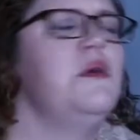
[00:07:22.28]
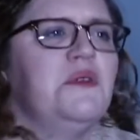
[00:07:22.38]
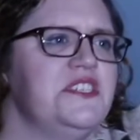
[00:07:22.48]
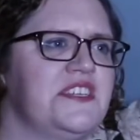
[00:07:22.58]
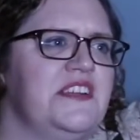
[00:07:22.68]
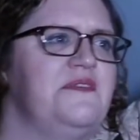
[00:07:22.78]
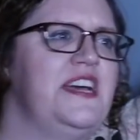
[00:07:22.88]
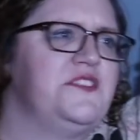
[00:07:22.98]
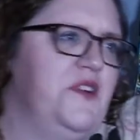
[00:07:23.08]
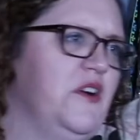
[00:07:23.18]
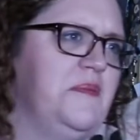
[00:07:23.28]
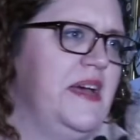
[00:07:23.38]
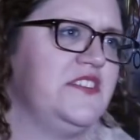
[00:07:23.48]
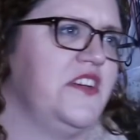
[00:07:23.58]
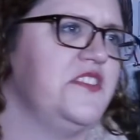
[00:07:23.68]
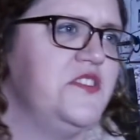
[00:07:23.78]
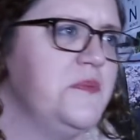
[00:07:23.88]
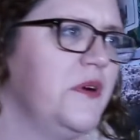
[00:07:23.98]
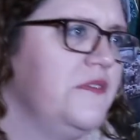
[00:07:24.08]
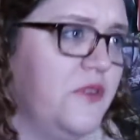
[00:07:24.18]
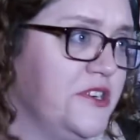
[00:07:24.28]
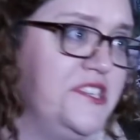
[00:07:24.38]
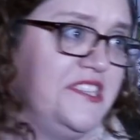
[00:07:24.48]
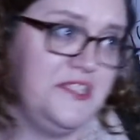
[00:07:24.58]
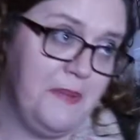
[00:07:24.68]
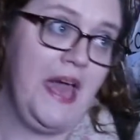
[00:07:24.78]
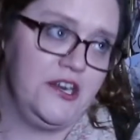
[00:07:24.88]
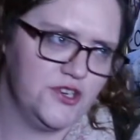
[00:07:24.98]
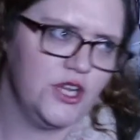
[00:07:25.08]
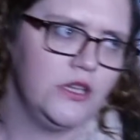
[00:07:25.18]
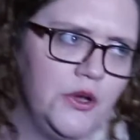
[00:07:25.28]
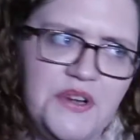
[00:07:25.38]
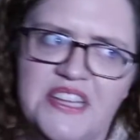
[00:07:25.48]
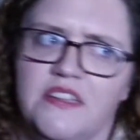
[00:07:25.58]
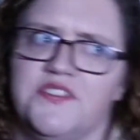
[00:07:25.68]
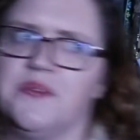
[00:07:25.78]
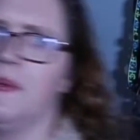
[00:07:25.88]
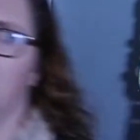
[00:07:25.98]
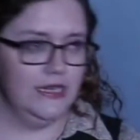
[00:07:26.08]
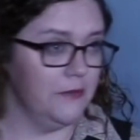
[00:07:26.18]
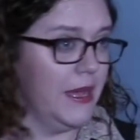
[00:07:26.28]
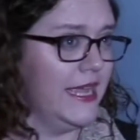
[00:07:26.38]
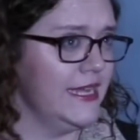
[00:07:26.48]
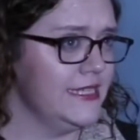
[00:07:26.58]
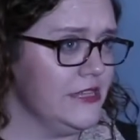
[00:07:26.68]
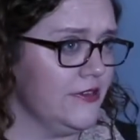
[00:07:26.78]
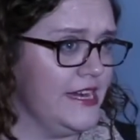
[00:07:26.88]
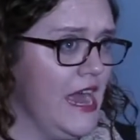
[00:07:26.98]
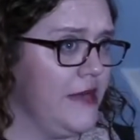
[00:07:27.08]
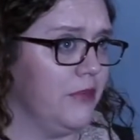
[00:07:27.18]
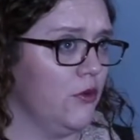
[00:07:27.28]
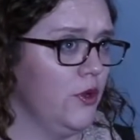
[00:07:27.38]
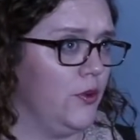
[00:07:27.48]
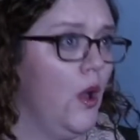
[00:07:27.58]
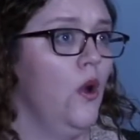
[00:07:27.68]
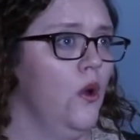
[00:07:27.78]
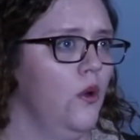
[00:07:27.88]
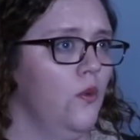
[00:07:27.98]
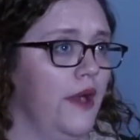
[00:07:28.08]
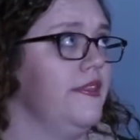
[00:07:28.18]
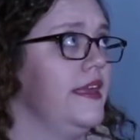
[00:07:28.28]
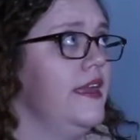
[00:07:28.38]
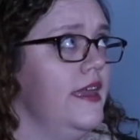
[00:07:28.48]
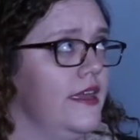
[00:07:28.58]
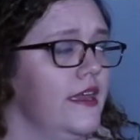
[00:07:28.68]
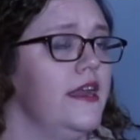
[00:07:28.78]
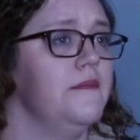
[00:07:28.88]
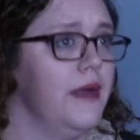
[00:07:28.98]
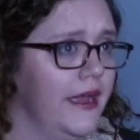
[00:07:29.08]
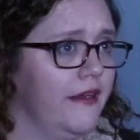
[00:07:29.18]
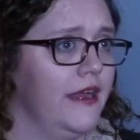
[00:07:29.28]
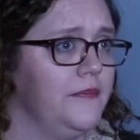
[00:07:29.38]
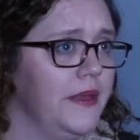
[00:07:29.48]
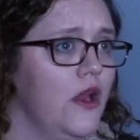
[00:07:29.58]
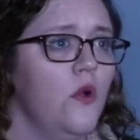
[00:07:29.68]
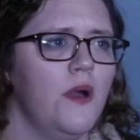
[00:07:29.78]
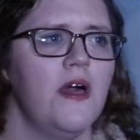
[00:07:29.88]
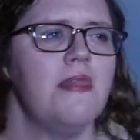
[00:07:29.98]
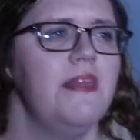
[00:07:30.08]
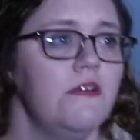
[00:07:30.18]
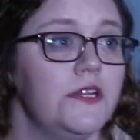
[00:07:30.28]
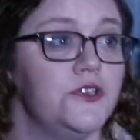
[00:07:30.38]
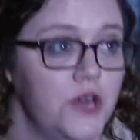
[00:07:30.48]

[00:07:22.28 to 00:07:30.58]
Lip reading: what, we're just gonna fast forward past all the super unfortunate Spanish colonialism. Now, by 1839, Peru, where the Incan Empire had been, well, they're in